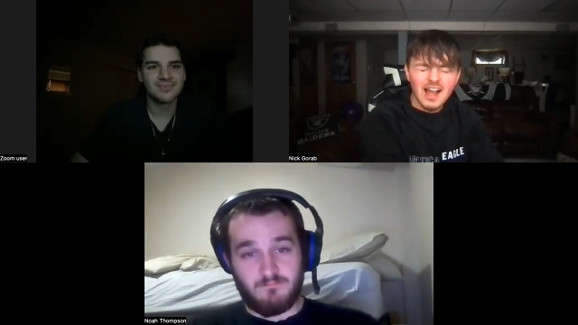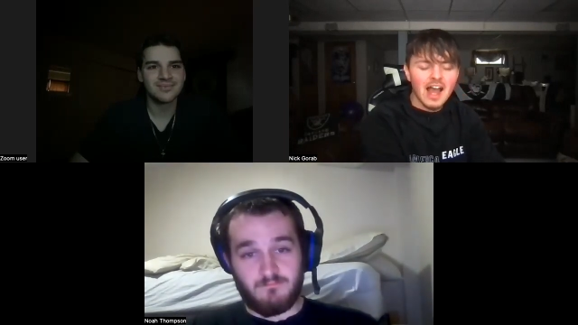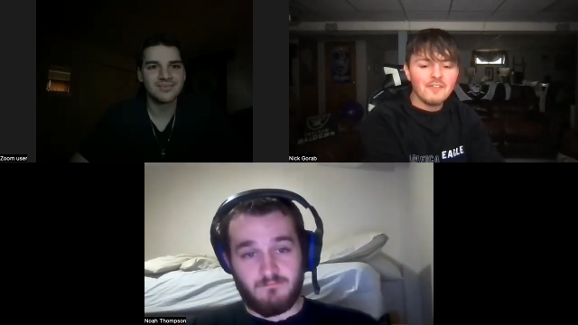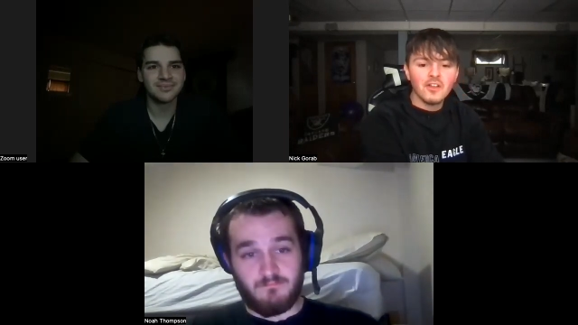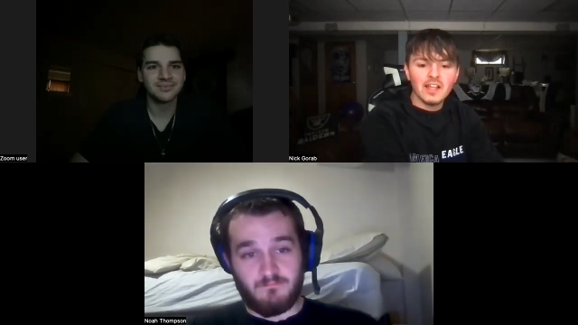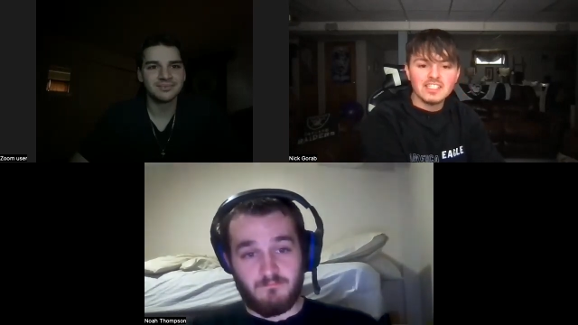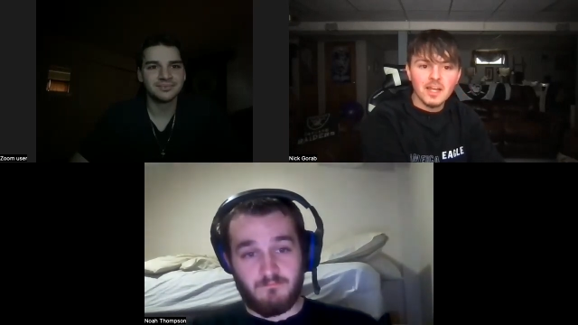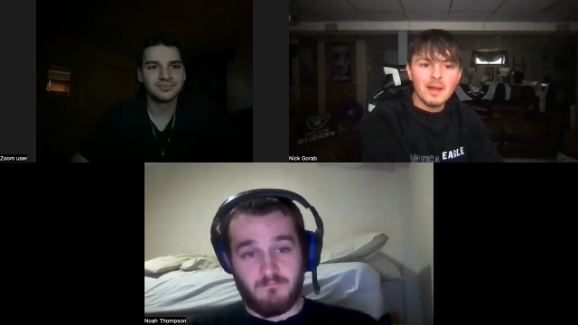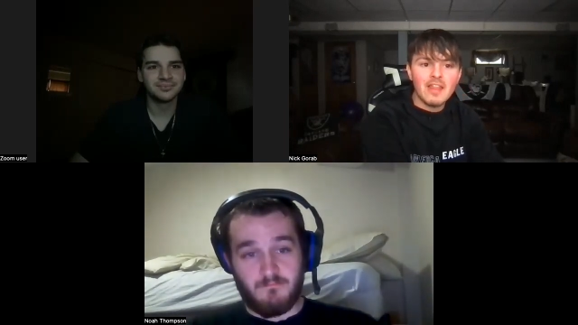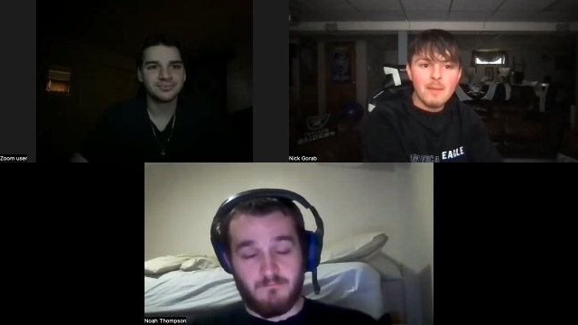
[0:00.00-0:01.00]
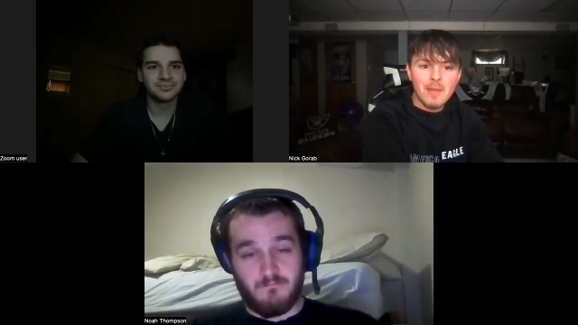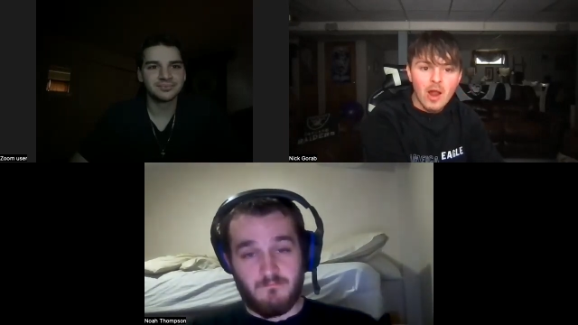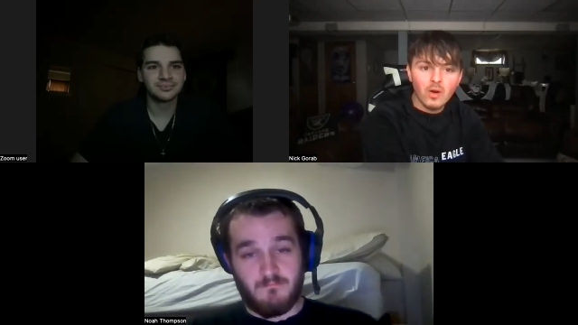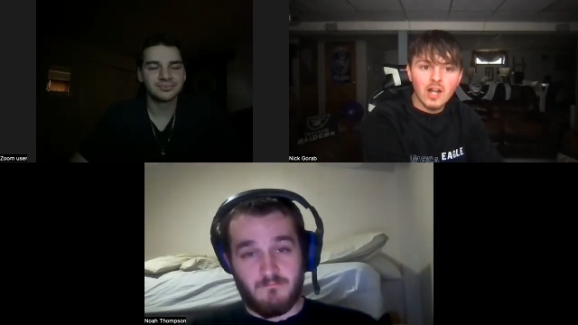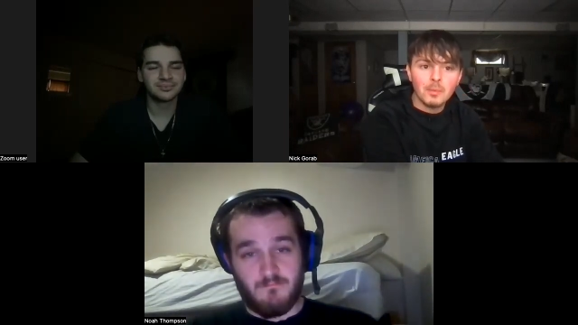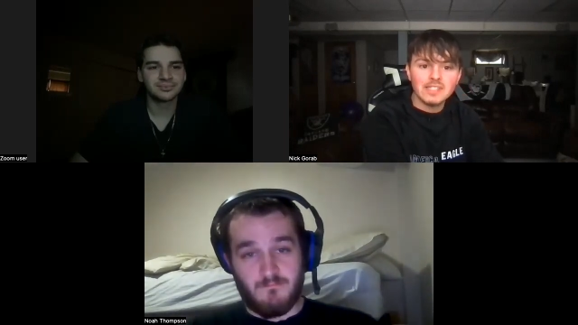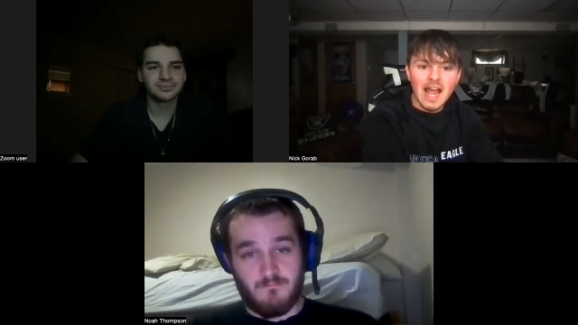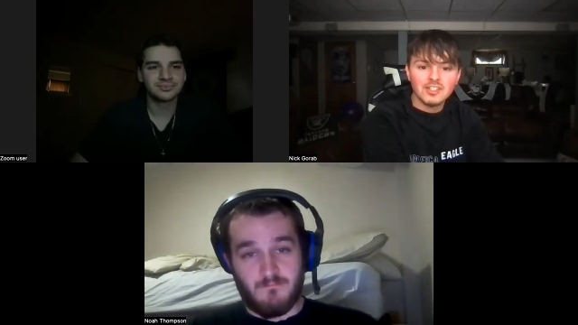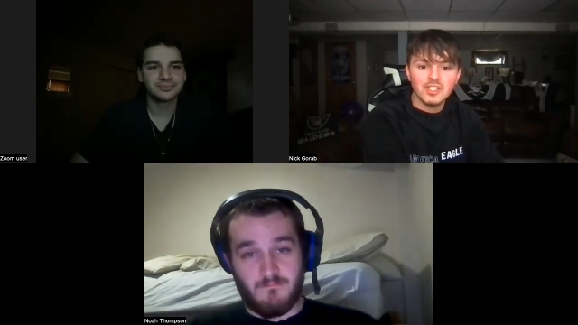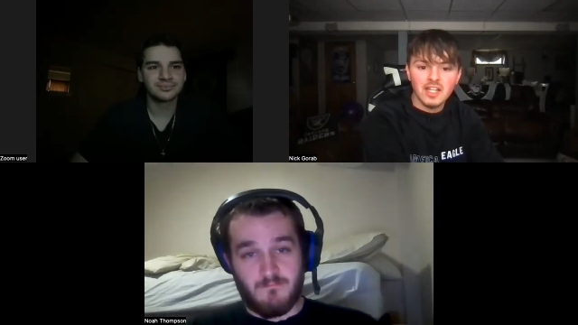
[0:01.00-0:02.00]
Speaker 1: I feel like somehow that power couple is
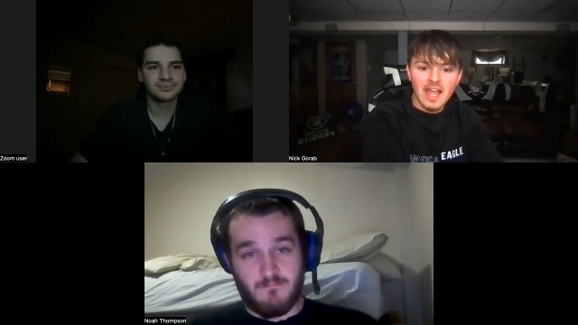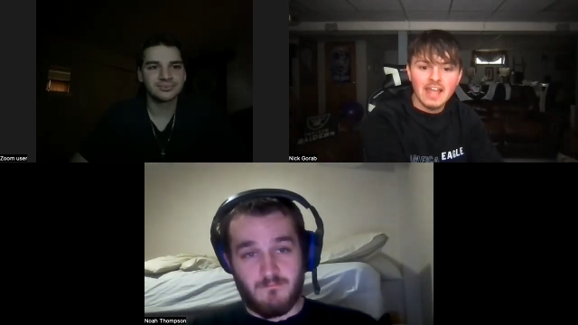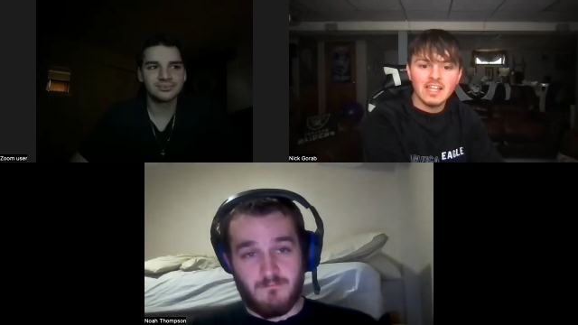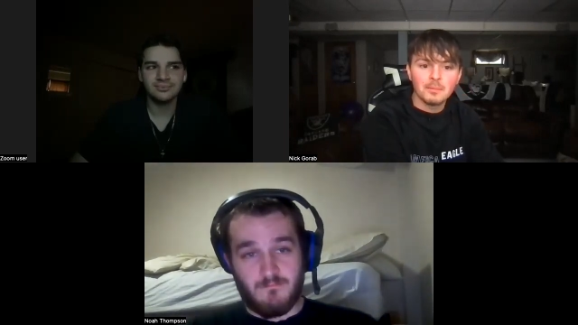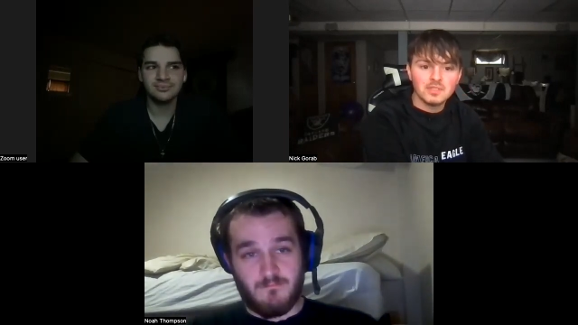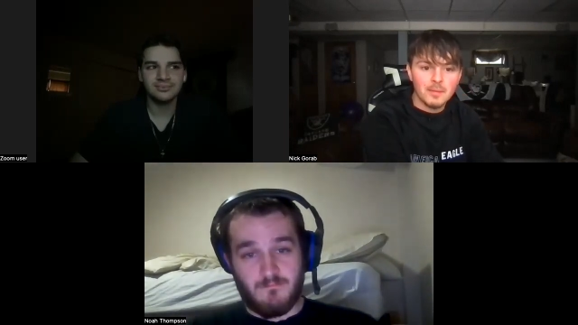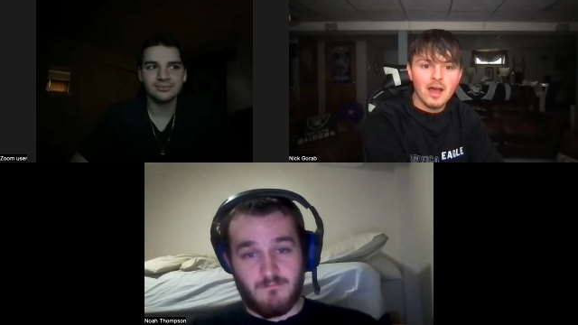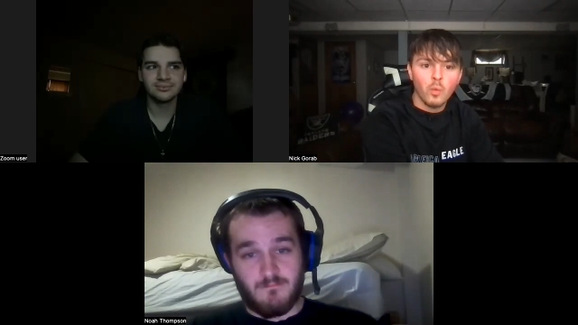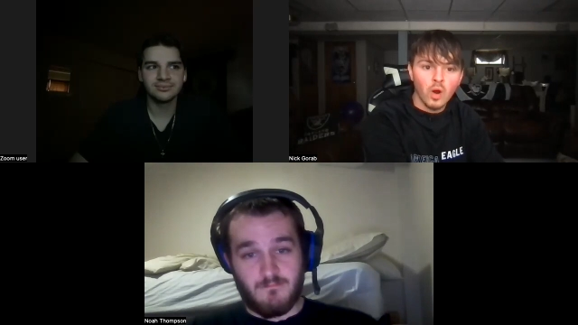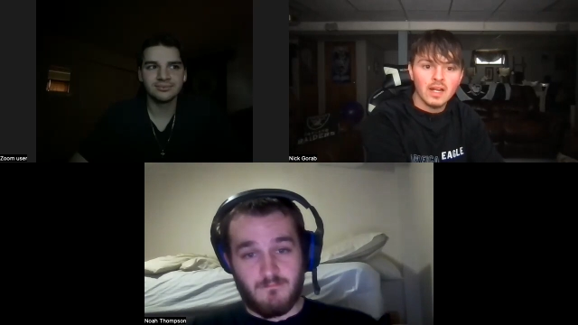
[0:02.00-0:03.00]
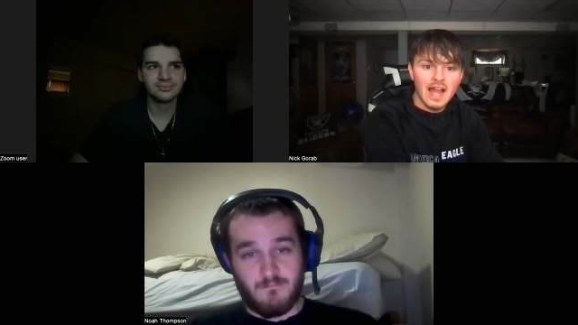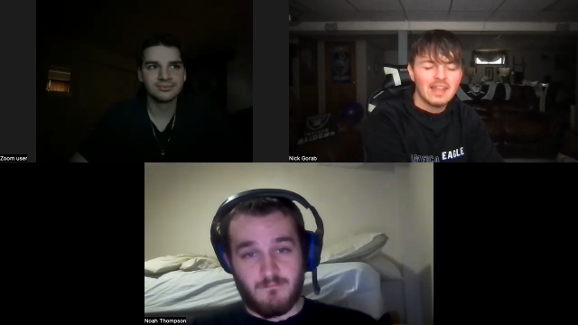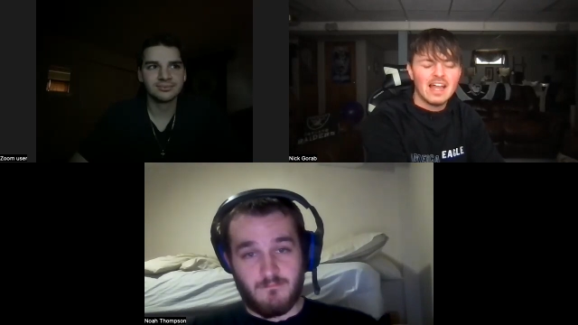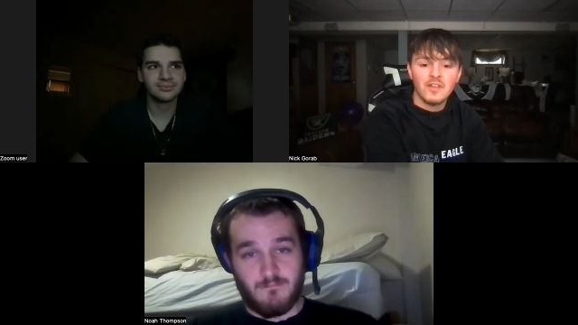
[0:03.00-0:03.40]
actually going to end up somehow working out now.